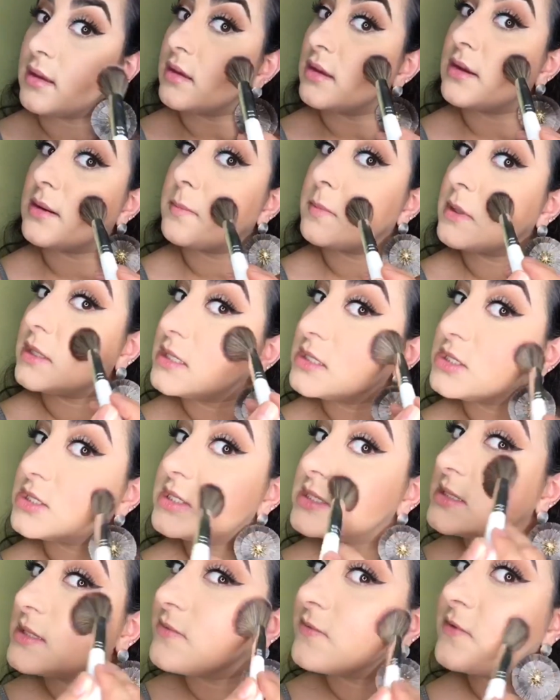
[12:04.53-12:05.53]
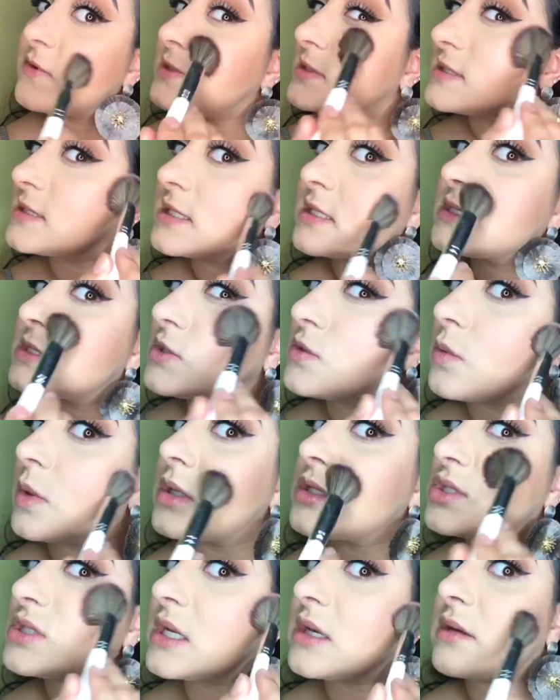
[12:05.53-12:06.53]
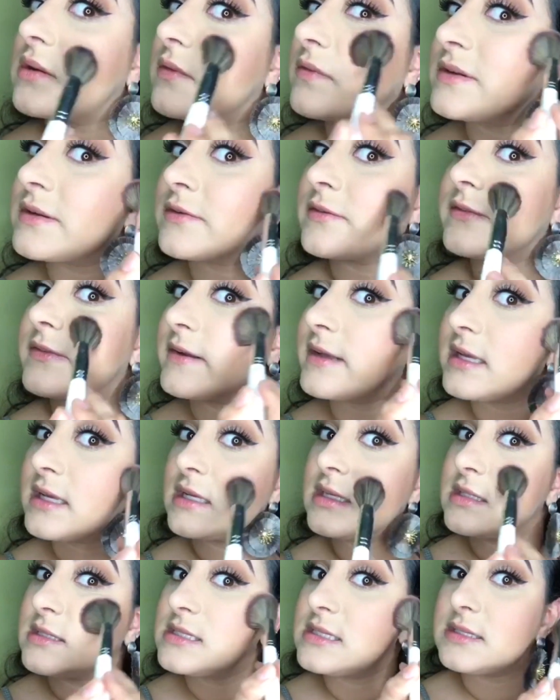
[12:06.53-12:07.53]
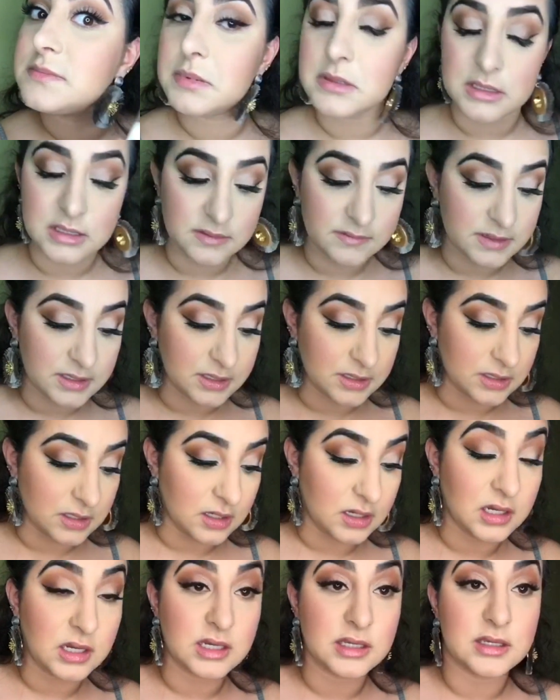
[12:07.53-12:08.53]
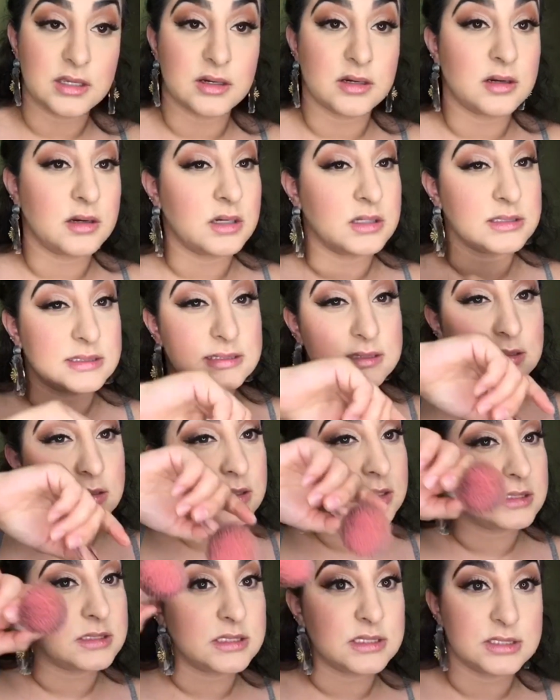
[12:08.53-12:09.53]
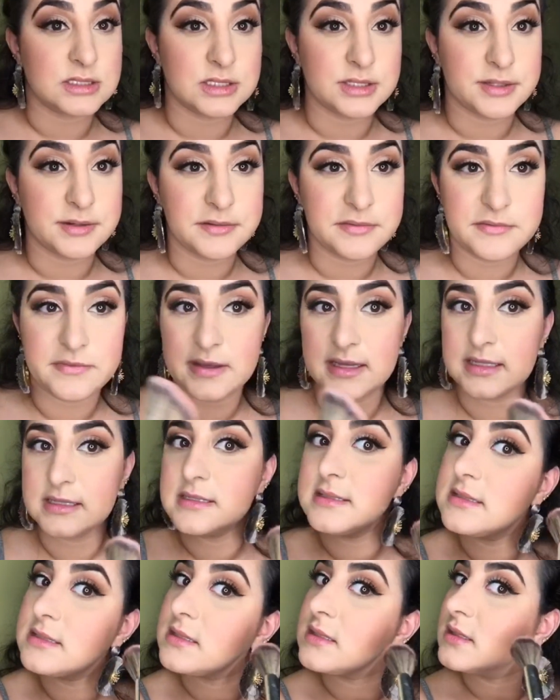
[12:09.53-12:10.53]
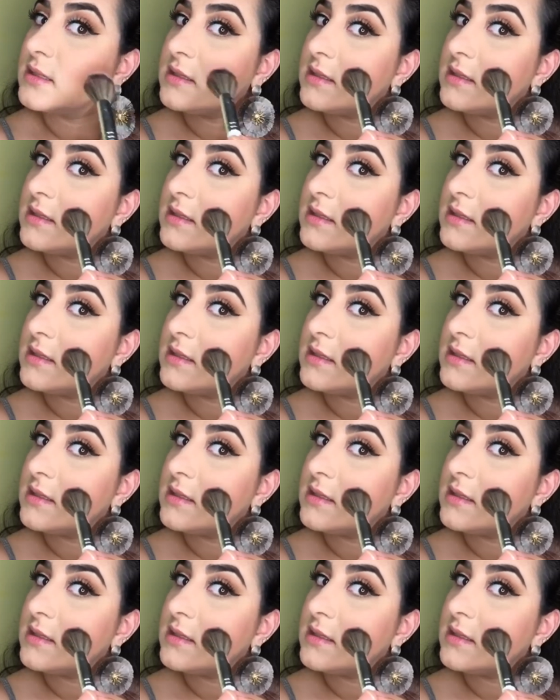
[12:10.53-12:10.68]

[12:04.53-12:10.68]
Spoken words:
your blush is the first thing to wash out of your face. Believe it or not, you're constantly touching your face,